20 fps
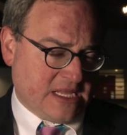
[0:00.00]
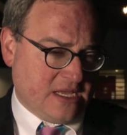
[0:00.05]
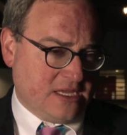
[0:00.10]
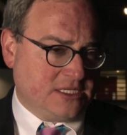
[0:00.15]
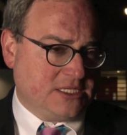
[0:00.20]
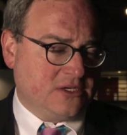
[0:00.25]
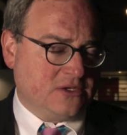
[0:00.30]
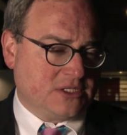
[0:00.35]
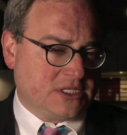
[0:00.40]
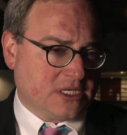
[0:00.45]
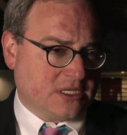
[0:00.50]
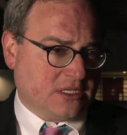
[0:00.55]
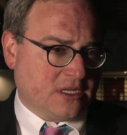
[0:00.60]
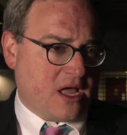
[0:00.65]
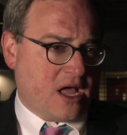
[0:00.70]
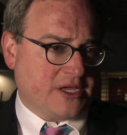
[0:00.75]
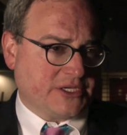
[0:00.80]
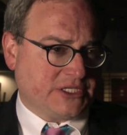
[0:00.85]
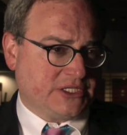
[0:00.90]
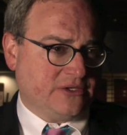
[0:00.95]
It's using a
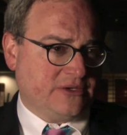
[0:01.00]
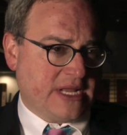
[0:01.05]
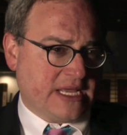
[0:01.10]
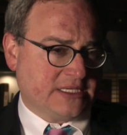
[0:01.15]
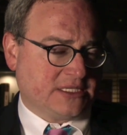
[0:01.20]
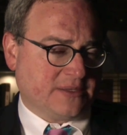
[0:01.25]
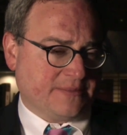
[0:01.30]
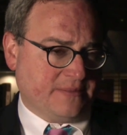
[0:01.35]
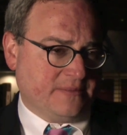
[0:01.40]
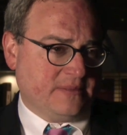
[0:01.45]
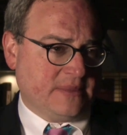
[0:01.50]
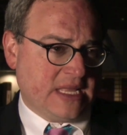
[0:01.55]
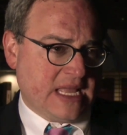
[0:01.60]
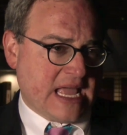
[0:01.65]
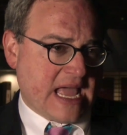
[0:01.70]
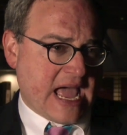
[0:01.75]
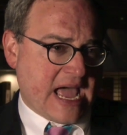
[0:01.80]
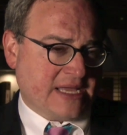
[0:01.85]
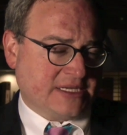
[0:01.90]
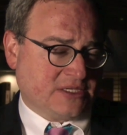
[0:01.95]
lawsuit
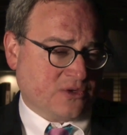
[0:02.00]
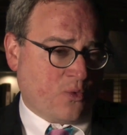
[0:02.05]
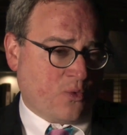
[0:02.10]
as a